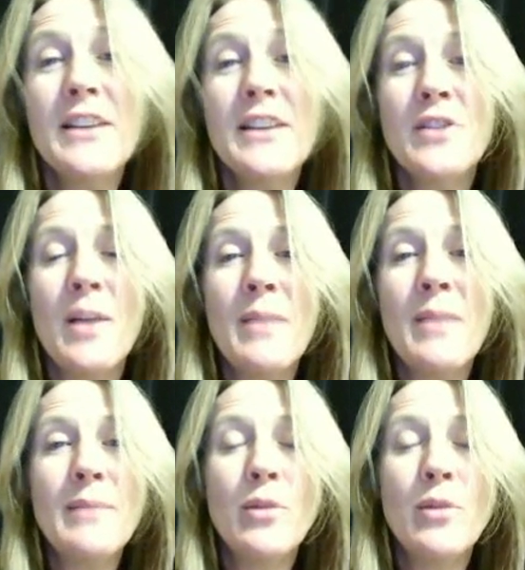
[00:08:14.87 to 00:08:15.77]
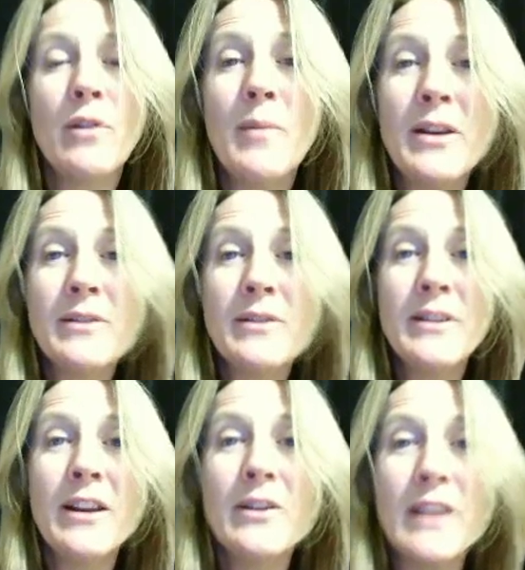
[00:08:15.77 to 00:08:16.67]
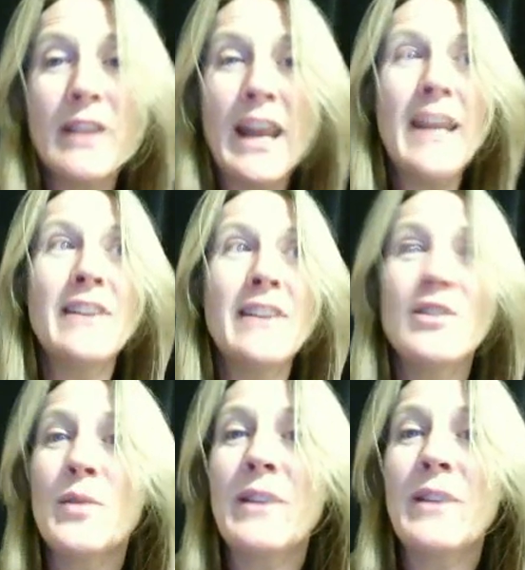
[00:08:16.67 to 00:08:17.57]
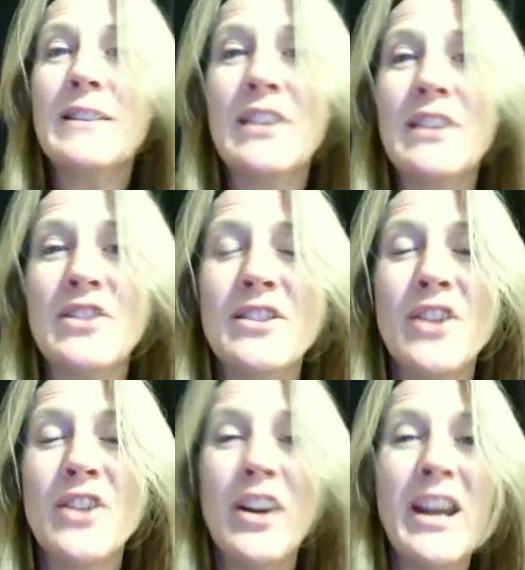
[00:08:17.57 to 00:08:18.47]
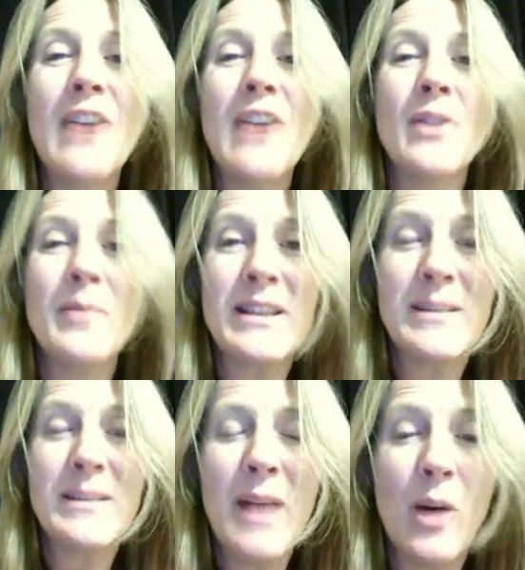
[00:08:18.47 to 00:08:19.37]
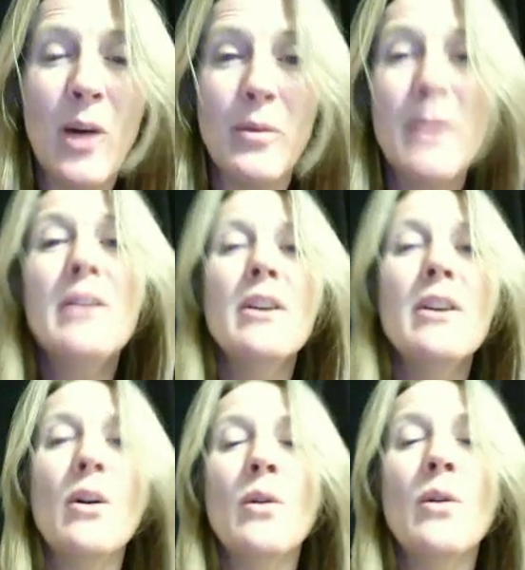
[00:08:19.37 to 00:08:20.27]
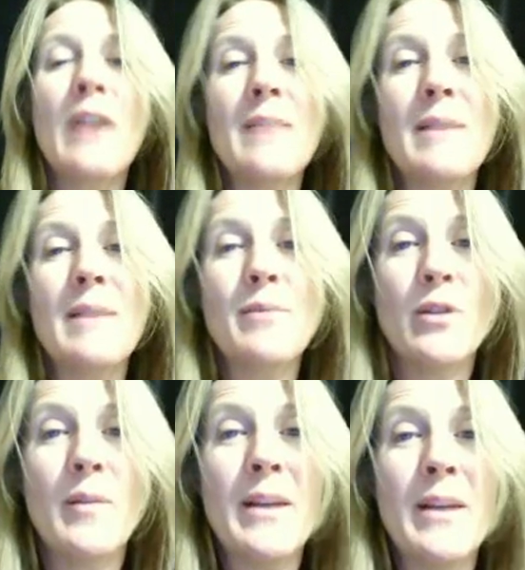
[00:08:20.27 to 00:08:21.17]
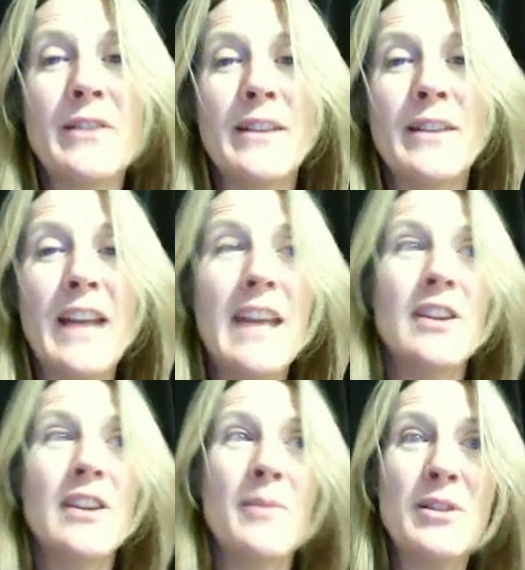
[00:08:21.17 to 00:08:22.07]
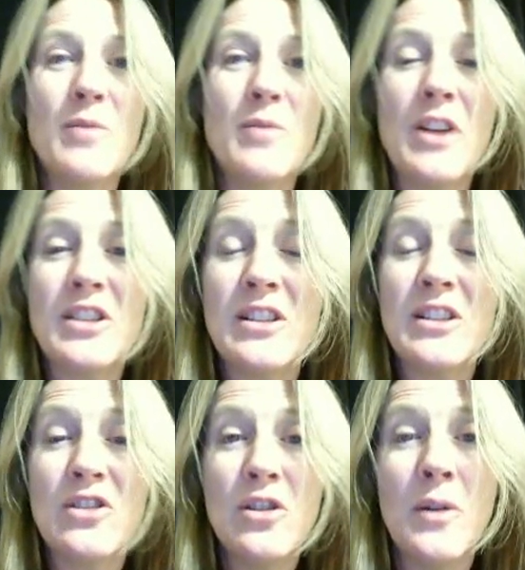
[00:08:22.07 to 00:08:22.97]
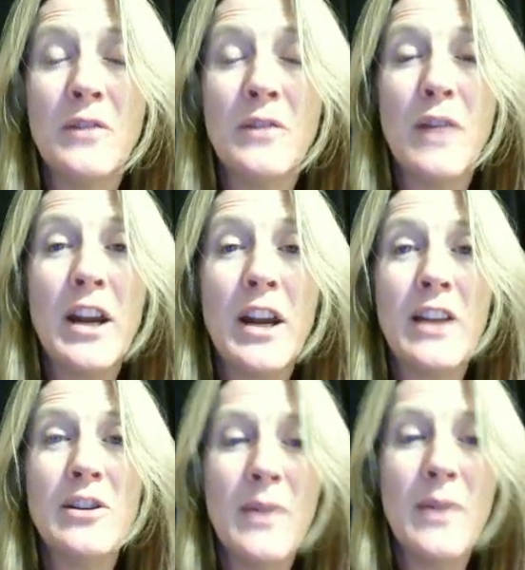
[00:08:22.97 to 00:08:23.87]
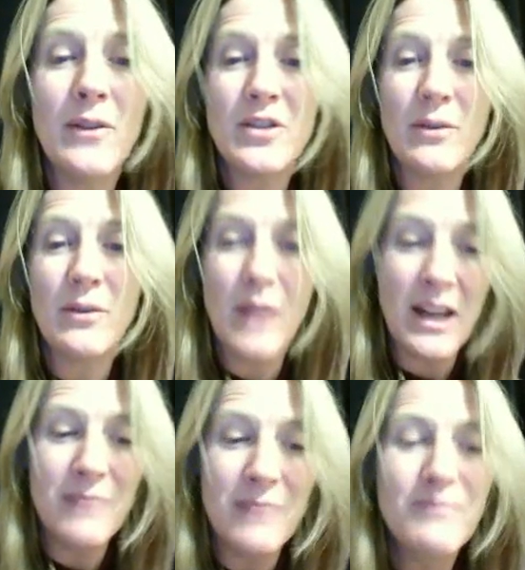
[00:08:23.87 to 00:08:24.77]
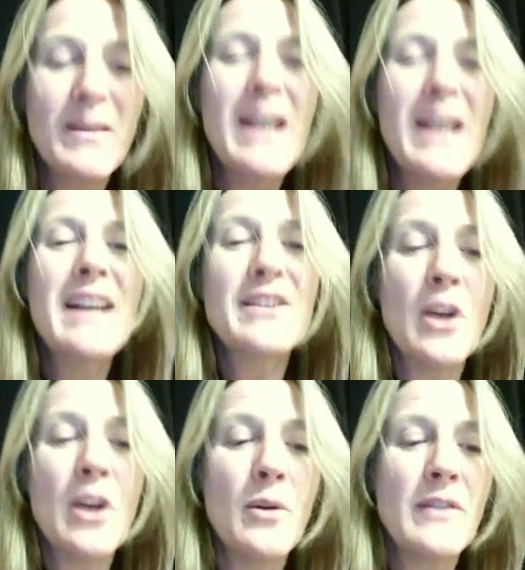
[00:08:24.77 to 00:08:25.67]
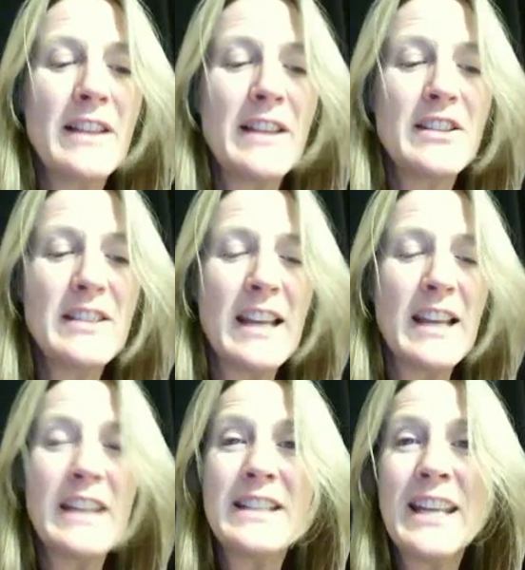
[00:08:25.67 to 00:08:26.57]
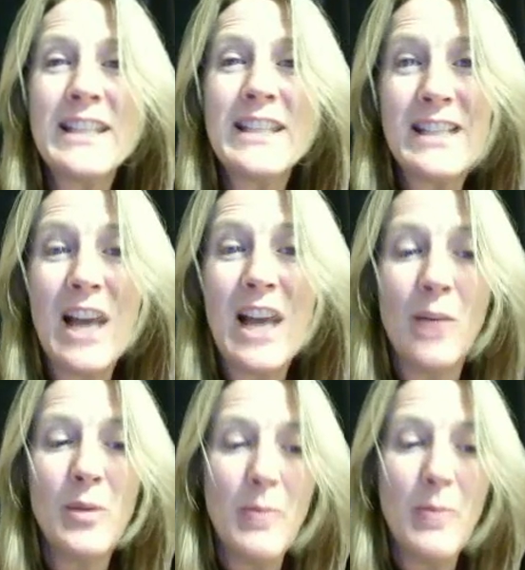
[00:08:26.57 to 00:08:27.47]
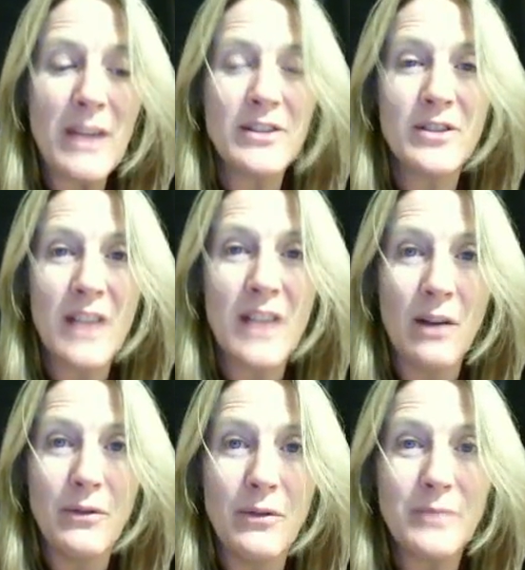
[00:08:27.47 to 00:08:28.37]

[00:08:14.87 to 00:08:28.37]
So I might put a reminder in there that, hey, there's a weekly session starting now, come get some help. Or I might put a reminder in, hey, your major project is due on Friday, do you have your stuff ready? So that's just intended to help you pace yourself.